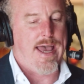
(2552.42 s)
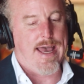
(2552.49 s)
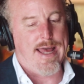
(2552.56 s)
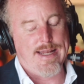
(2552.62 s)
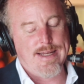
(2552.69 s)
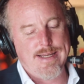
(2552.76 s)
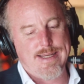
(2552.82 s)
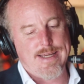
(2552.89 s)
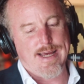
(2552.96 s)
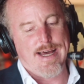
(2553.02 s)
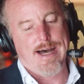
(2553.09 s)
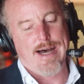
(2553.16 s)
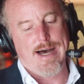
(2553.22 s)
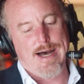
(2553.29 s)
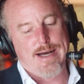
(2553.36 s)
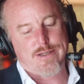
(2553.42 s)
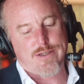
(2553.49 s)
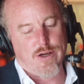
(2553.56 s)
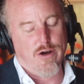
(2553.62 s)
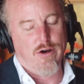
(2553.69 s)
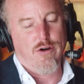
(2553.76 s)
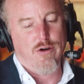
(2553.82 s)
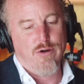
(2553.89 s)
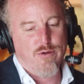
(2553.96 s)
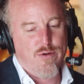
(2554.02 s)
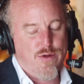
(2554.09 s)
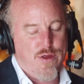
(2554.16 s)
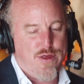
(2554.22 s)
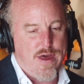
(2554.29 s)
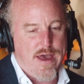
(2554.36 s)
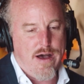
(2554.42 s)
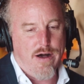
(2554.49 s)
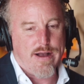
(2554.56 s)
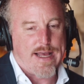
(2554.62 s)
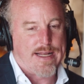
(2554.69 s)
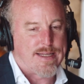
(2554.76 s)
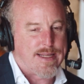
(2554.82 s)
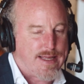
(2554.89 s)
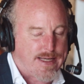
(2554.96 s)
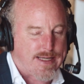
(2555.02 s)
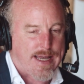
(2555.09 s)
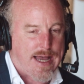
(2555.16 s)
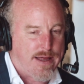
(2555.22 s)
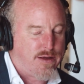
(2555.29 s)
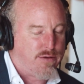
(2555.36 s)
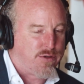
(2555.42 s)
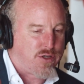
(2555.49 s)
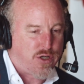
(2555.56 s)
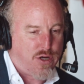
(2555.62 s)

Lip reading: And so they all get to this. There was